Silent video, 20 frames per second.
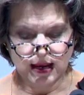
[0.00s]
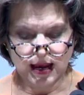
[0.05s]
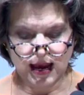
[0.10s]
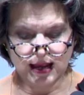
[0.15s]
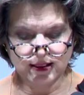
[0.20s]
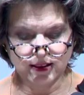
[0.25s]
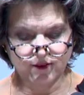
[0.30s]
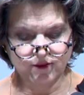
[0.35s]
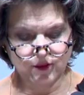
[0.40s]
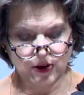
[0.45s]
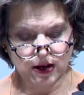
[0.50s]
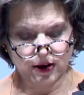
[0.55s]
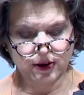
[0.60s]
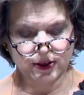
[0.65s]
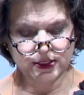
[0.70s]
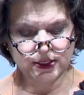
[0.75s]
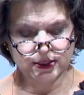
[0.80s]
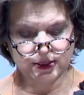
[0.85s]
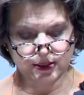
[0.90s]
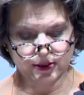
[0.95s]
and the
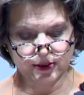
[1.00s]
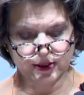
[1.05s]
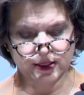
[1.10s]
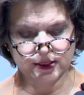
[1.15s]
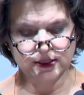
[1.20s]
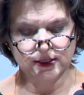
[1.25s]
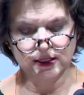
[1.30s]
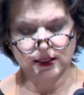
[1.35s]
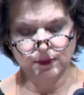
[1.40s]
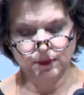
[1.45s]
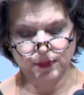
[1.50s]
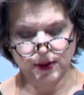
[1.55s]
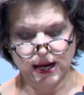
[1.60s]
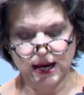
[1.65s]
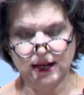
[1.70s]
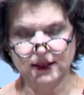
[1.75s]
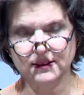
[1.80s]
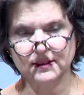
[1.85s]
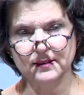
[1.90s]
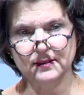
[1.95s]
very serious
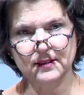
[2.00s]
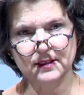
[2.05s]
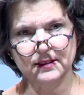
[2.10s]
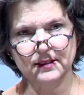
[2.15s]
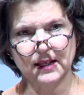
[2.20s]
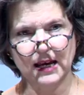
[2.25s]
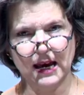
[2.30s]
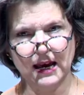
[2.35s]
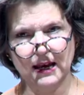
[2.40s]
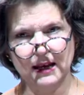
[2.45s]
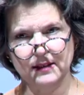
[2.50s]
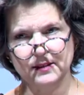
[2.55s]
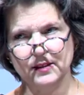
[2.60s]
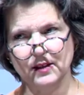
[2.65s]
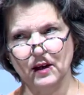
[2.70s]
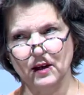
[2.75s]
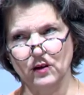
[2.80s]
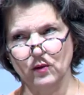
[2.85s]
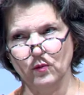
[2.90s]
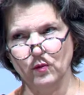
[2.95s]
impact this has
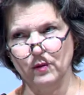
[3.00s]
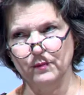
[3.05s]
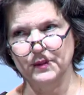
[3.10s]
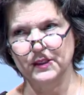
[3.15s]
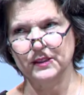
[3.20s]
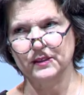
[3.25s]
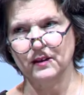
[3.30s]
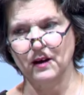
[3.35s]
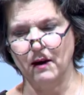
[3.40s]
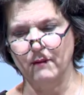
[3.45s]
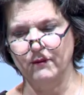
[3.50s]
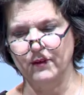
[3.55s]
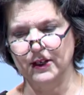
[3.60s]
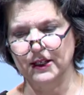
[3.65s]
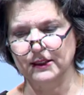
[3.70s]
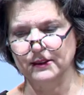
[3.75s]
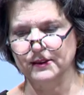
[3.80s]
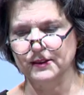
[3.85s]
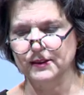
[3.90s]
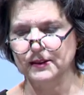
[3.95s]
on a woman's
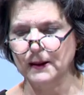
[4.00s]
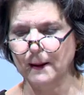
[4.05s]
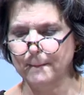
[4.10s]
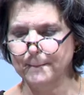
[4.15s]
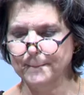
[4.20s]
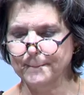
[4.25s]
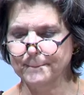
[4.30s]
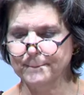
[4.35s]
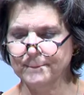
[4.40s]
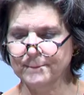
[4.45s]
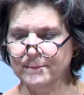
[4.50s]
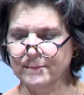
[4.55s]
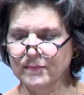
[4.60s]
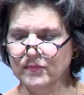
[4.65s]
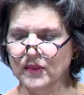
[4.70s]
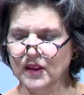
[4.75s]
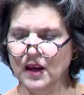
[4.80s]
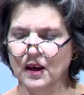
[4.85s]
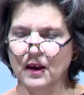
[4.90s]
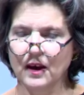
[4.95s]
confidence.
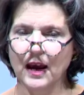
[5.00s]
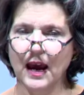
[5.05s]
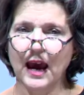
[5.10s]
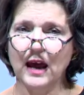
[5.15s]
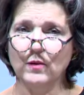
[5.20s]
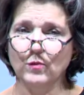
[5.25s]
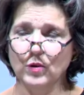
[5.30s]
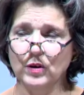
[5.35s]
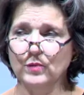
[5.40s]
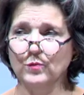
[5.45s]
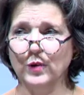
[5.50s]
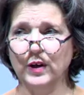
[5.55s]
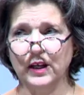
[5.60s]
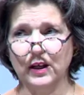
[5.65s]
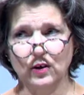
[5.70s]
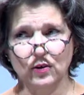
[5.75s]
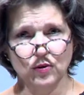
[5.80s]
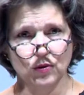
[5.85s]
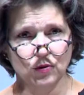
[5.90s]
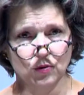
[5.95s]
And when we
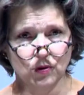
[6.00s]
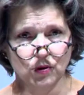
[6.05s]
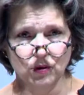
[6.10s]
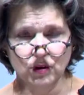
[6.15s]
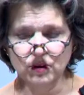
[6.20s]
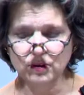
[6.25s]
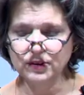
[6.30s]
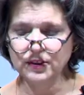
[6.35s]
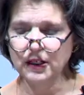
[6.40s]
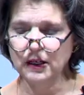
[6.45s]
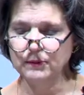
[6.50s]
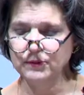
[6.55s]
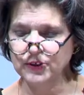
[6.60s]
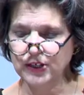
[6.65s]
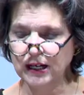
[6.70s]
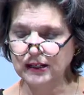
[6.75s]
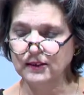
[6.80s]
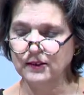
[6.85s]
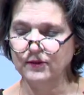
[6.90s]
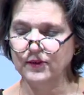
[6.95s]
Googled
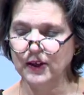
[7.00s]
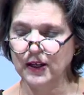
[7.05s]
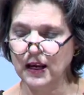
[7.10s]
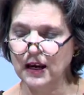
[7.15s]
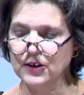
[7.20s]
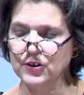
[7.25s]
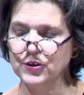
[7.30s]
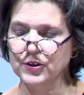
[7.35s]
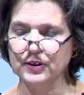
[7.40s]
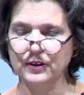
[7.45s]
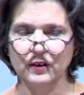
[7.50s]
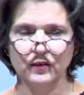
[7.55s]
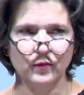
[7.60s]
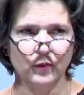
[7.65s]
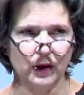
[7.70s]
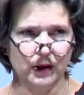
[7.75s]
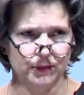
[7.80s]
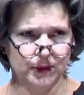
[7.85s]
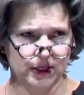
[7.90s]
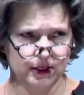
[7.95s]
objectification of
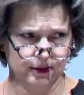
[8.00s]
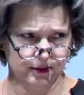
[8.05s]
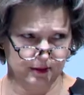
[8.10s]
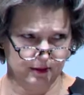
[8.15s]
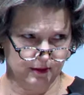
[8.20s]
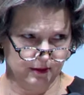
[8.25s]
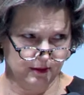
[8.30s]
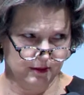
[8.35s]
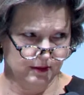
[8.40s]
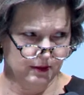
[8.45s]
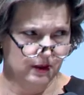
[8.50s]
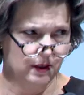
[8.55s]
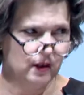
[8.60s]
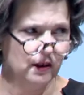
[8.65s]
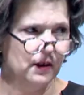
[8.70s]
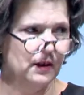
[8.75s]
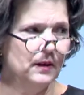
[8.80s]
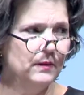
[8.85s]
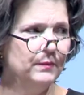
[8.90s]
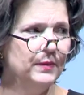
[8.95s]
women,
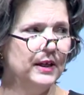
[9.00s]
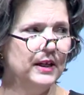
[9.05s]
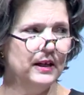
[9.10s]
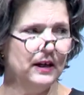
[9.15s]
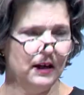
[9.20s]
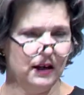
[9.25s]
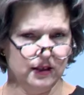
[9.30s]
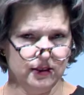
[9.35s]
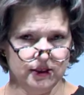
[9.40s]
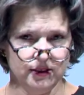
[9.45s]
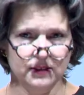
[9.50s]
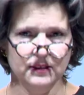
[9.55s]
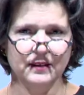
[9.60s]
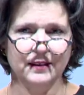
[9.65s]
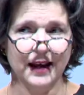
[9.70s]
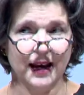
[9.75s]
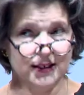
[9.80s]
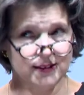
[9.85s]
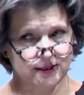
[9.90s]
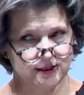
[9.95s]
because
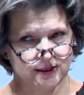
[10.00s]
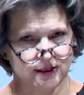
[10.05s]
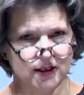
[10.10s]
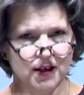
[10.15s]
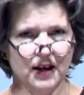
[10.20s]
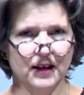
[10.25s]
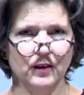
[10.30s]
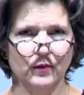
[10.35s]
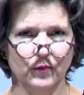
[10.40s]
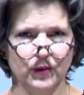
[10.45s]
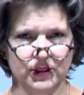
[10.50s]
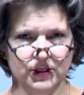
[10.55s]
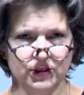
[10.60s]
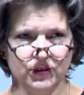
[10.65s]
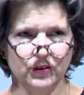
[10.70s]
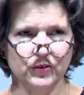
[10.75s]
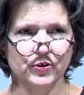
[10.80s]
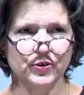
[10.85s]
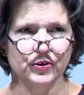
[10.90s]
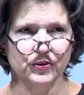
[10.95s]
that's the kind of
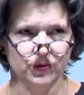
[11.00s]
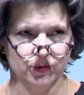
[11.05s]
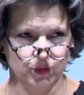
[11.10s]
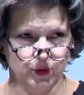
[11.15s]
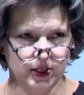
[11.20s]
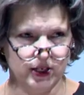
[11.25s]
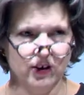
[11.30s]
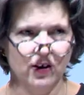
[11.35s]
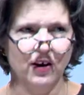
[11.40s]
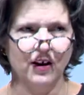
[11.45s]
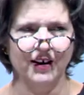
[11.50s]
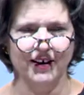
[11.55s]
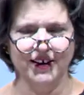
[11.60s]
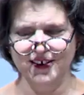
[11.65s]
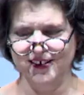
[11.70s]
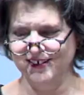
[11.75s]
researchers we are,